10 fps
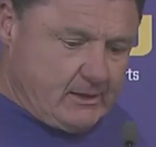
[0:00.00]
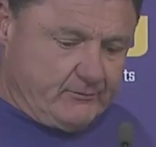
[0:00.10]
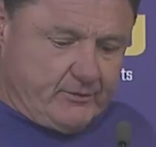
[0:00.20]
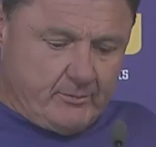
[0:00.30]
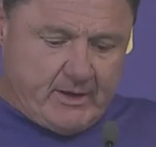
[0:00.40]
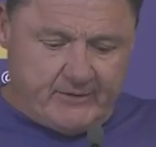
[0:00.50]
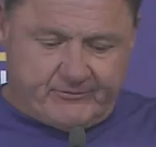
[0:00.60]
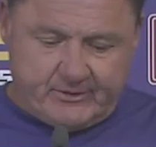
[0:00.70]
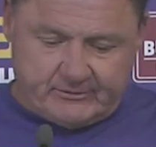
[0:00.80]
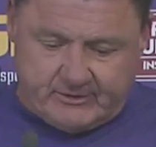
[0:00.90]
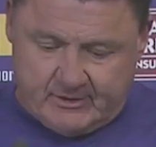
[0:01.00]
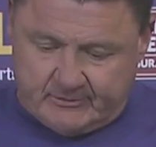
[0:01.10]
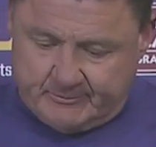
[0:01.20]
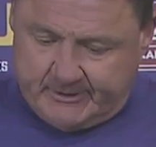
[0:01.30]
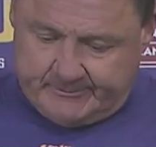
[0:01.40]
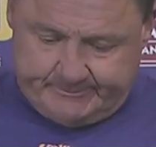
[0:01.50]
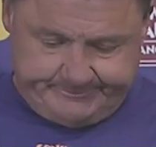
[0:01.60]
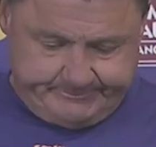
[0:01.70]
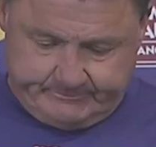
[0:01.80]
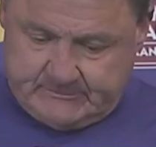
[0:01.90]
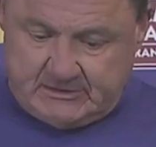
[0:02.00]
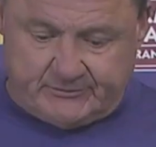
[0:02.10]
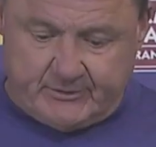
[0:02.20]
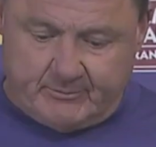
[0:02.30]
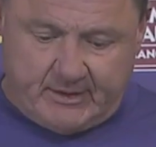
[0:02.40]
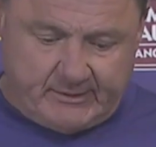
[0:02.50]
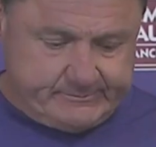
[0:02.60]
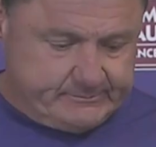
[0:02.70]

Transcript: feel bad for these kids, man. Just feel bad.